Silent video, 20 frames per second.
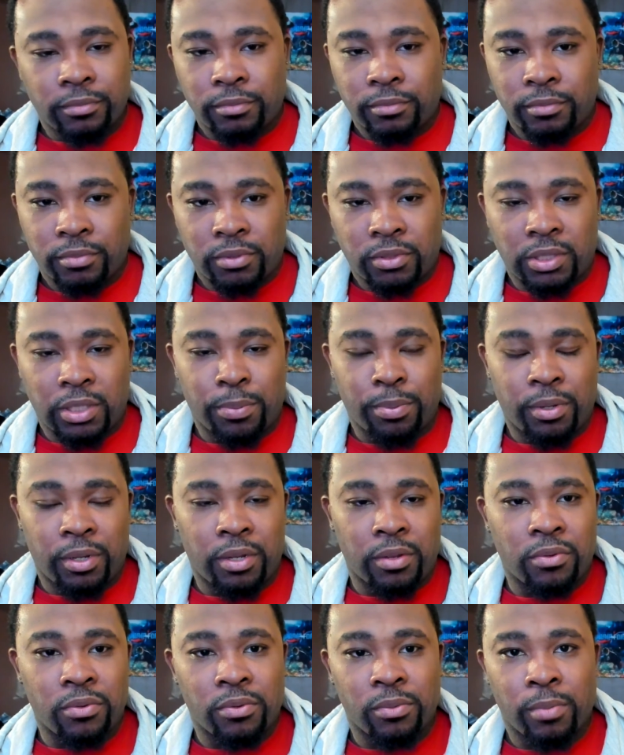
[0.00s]

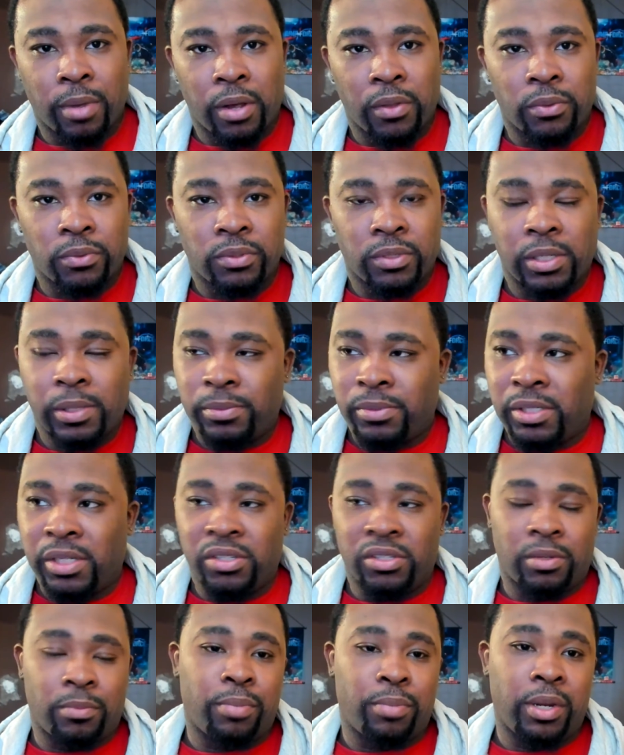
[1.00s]
CPU, my other
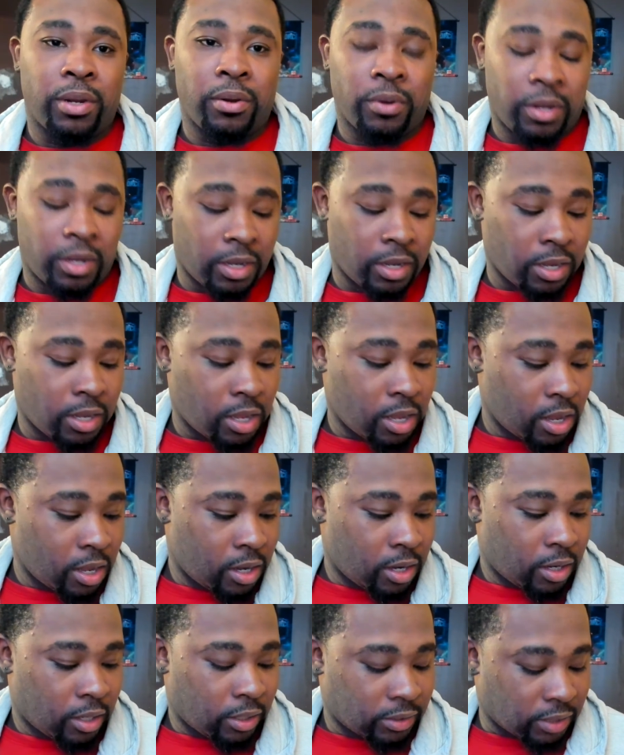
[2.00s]
system, period.
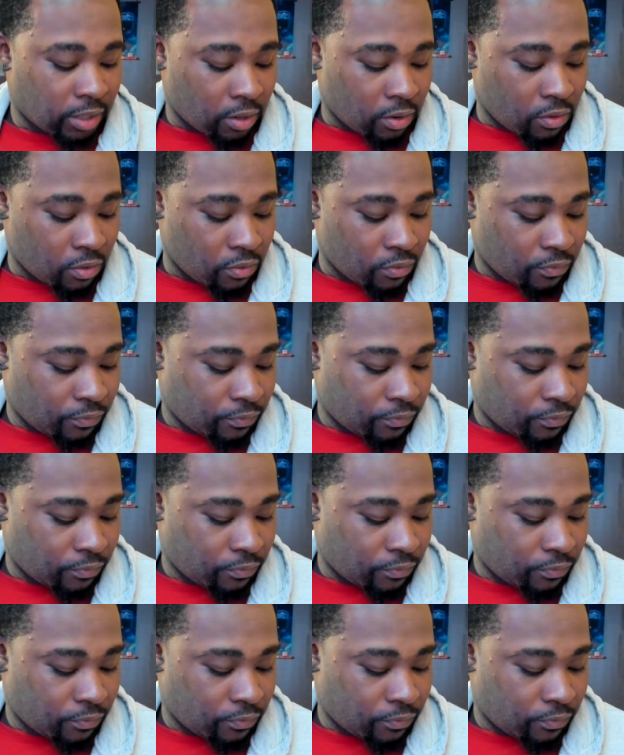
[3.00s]
So